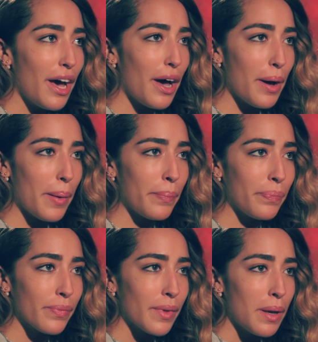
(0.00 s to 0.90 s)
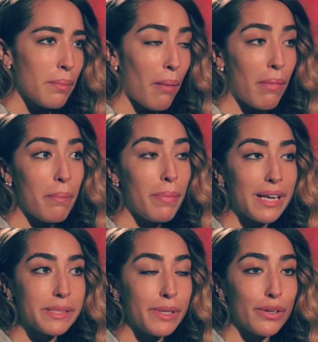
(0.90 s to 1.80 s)
My mum
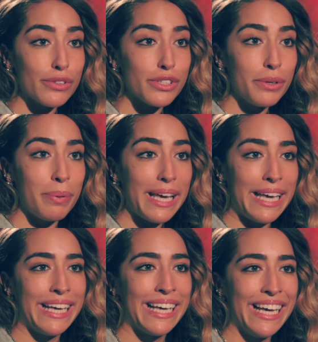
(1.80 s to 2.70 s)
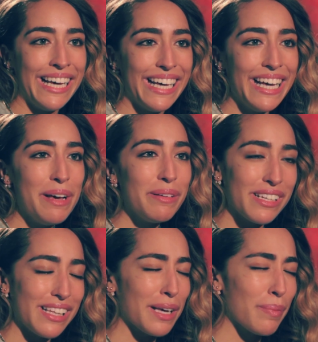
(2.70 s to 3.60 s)
begs me not to be.
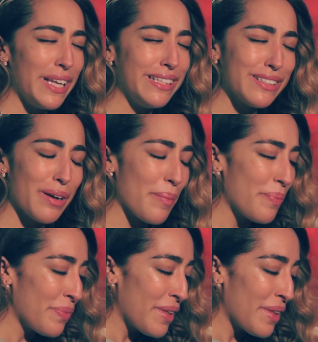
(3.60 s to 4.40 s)
She's like, please stop.